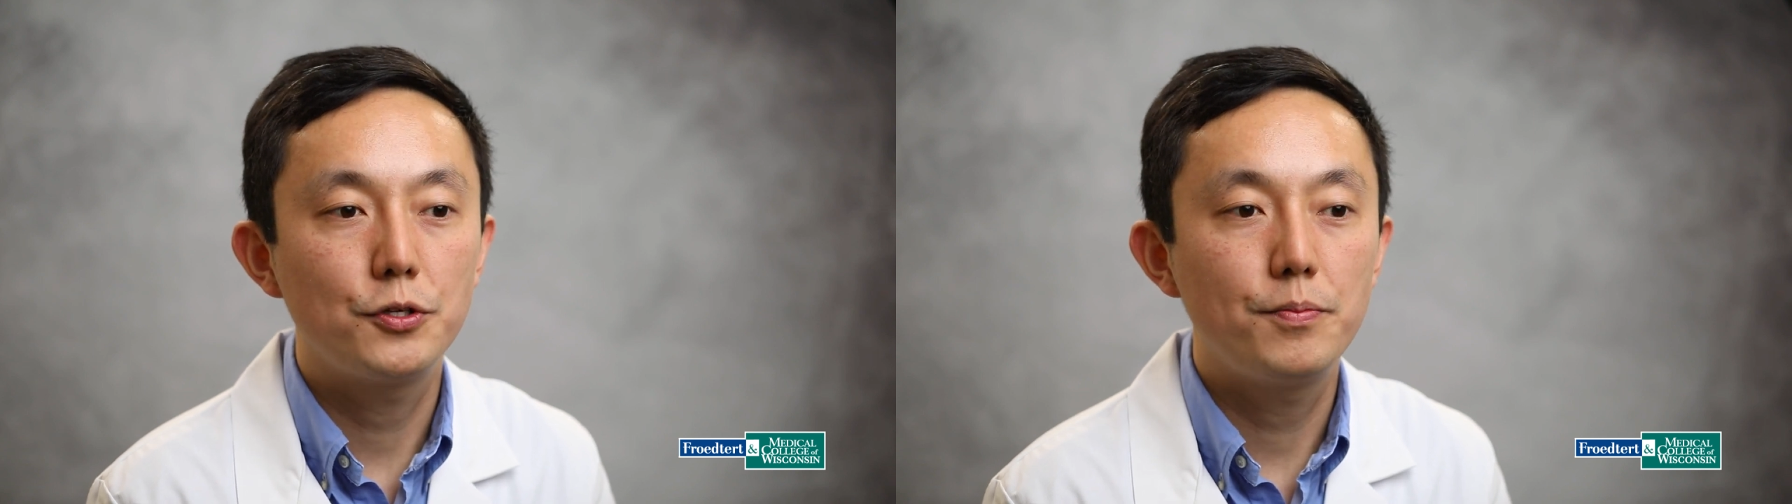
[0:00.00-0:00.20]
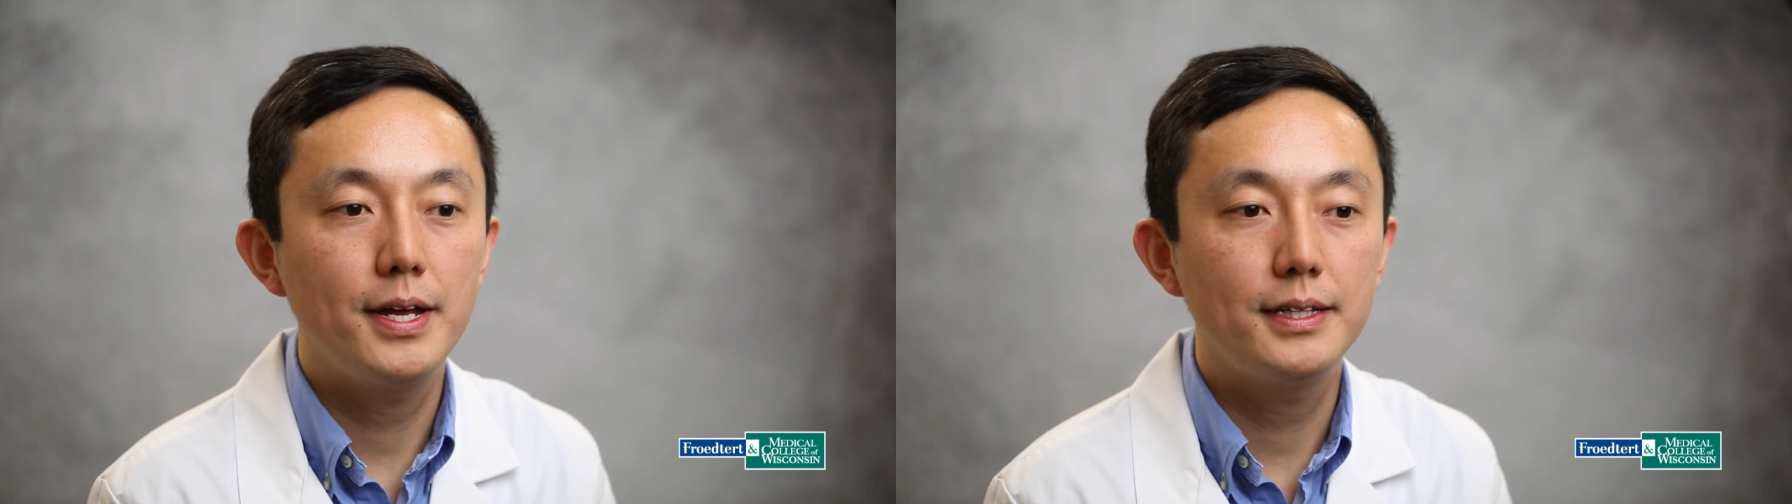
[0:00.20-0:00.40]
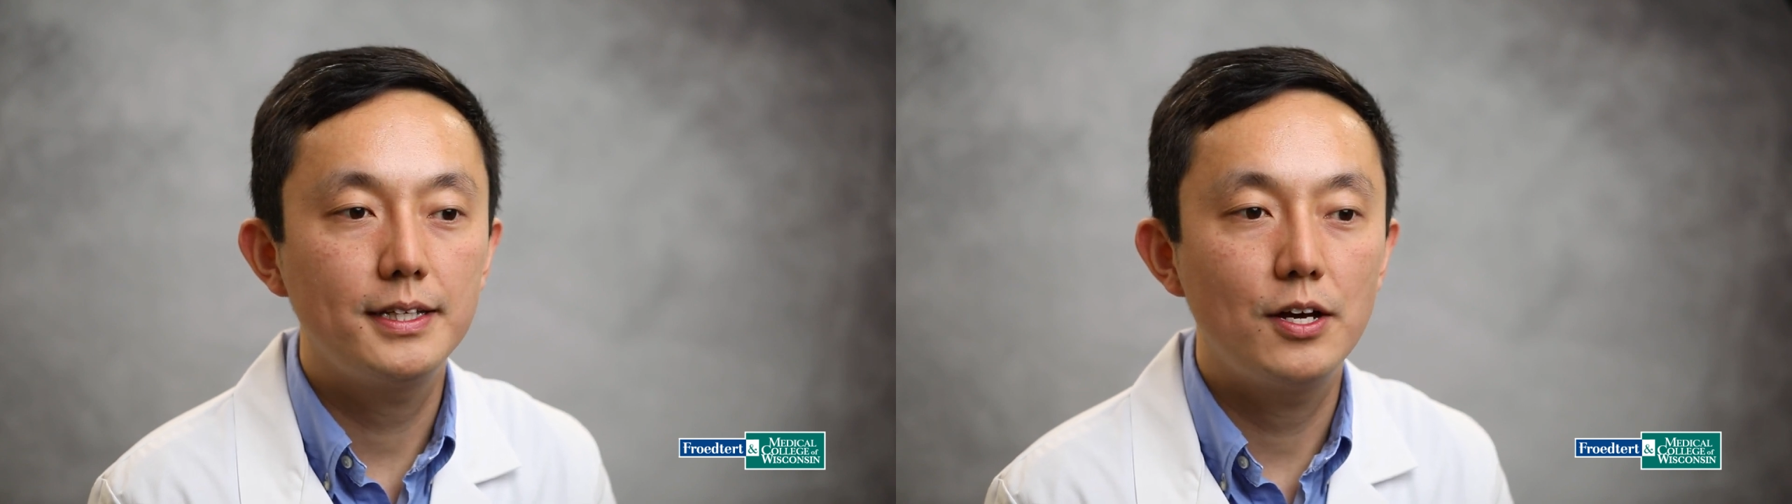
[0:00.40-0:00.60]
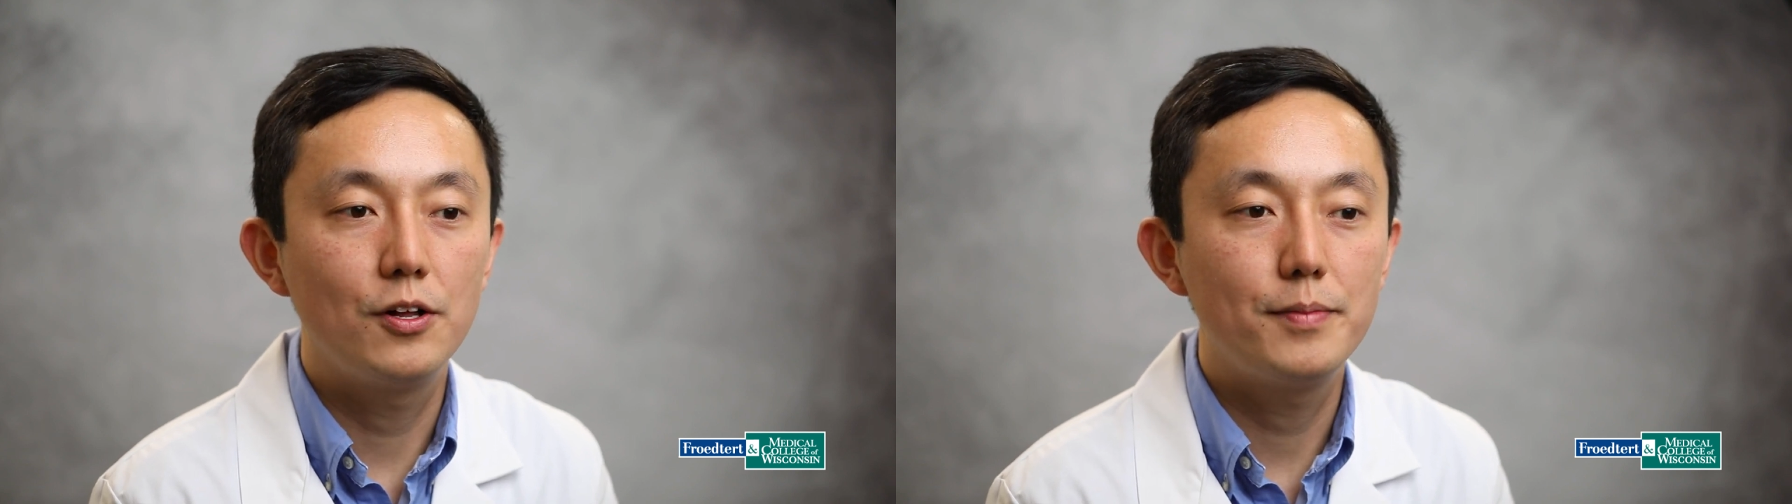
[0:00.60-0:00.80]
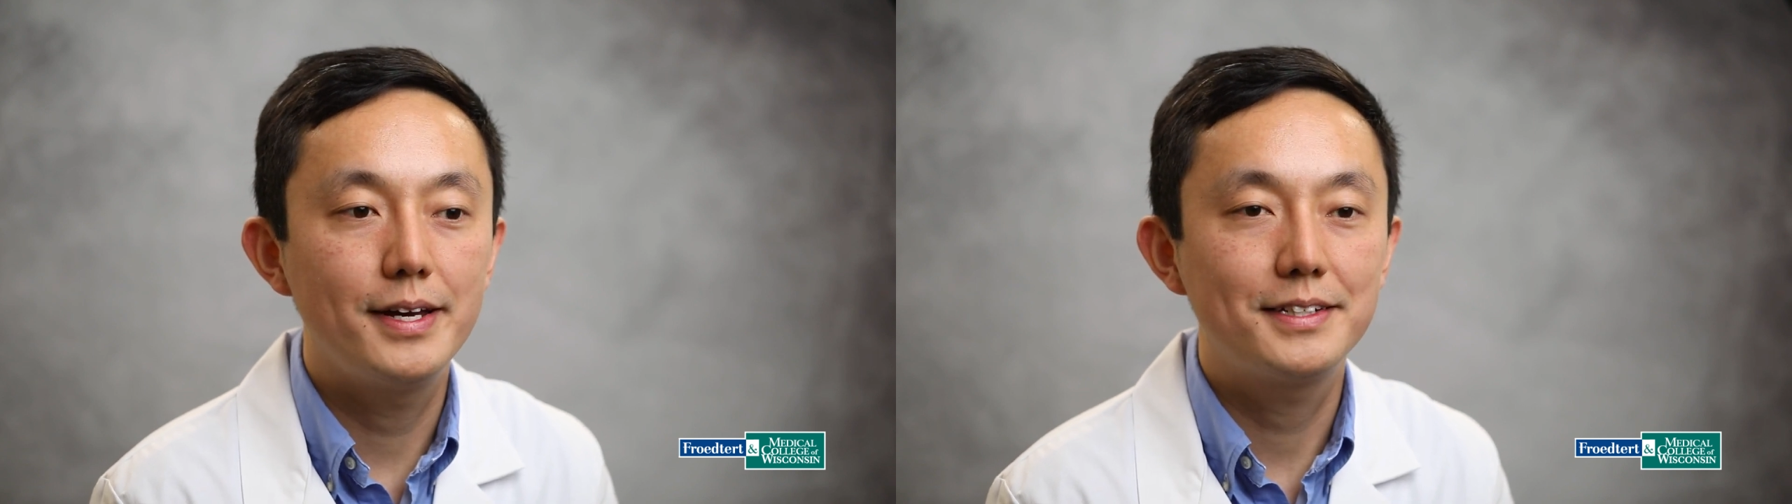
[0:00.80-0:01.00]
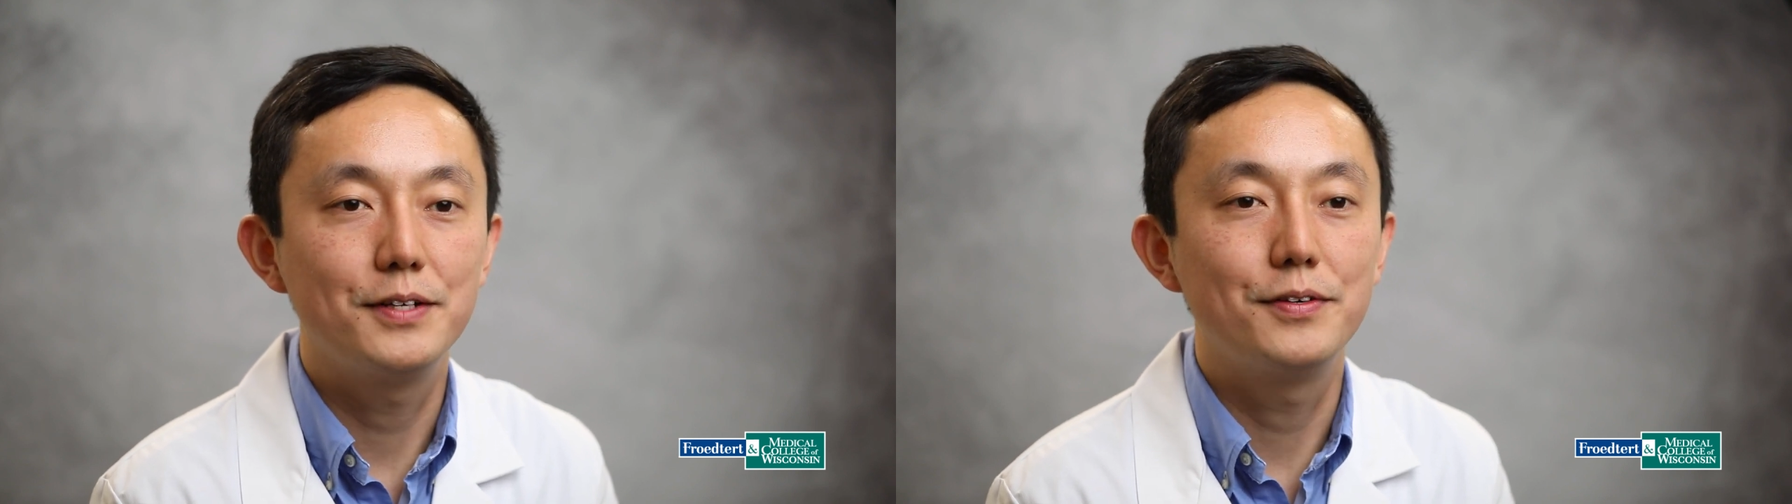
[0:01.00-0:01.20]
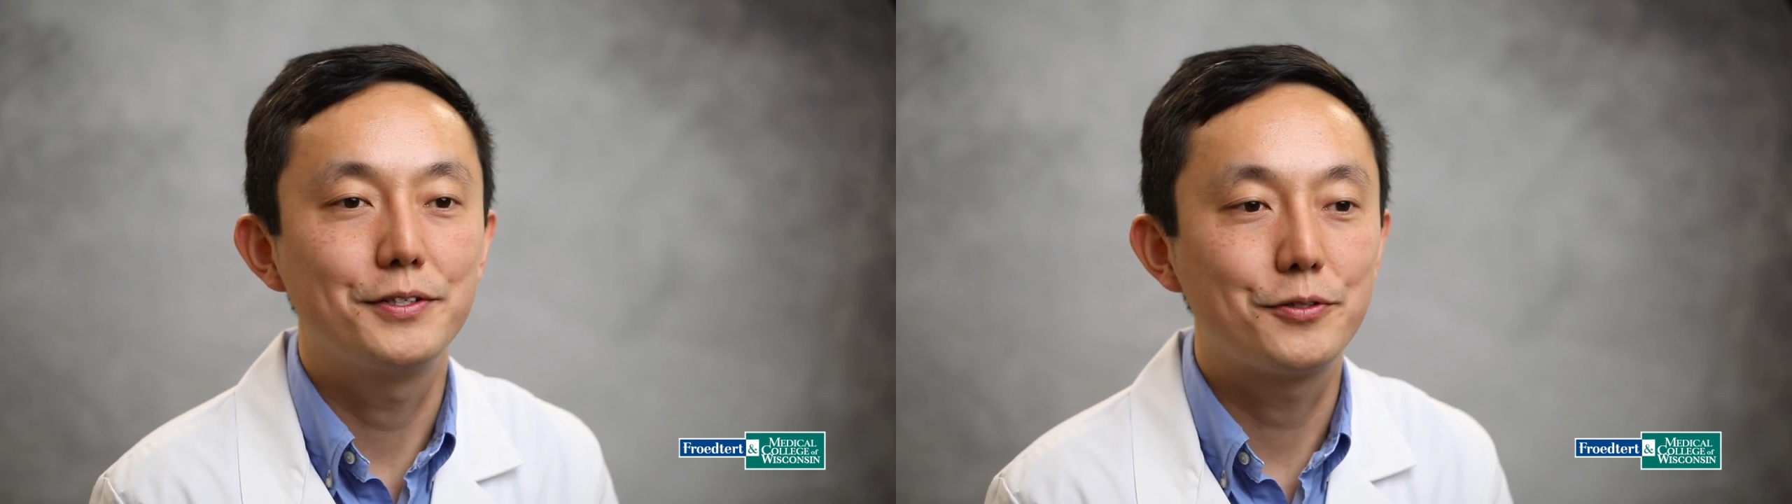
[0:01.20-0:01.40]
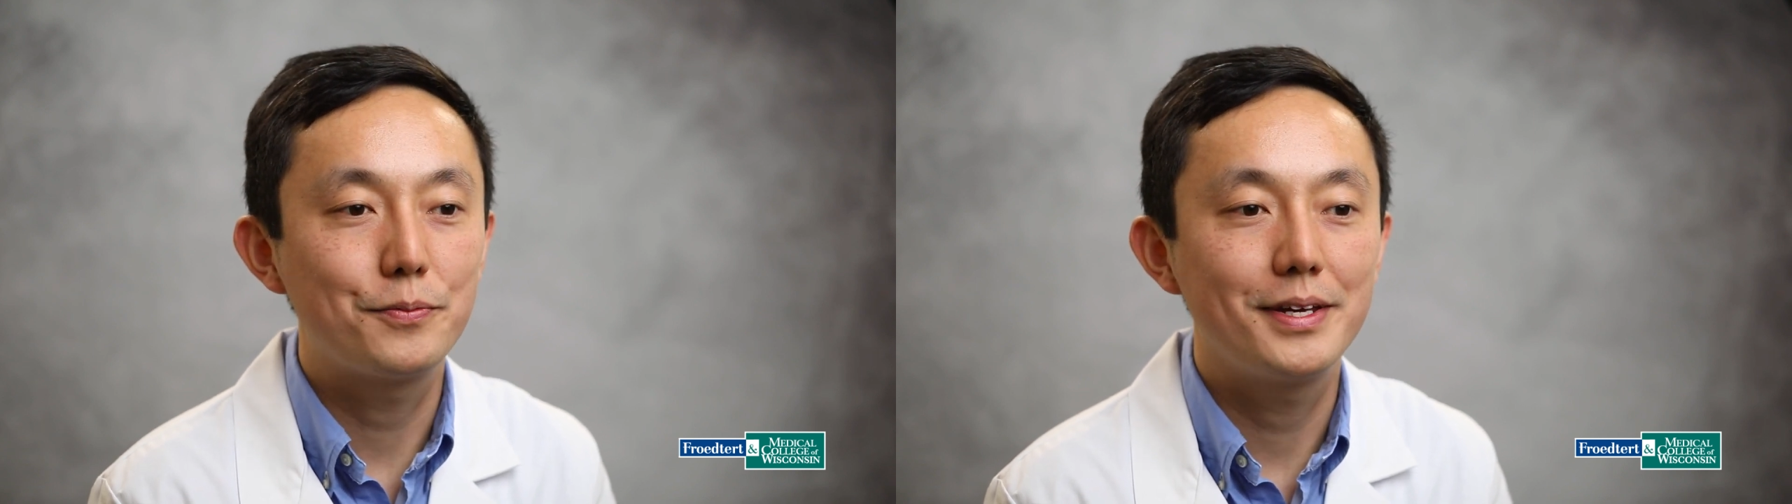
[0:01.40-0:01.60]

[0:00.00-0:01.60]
so mainly all my activities are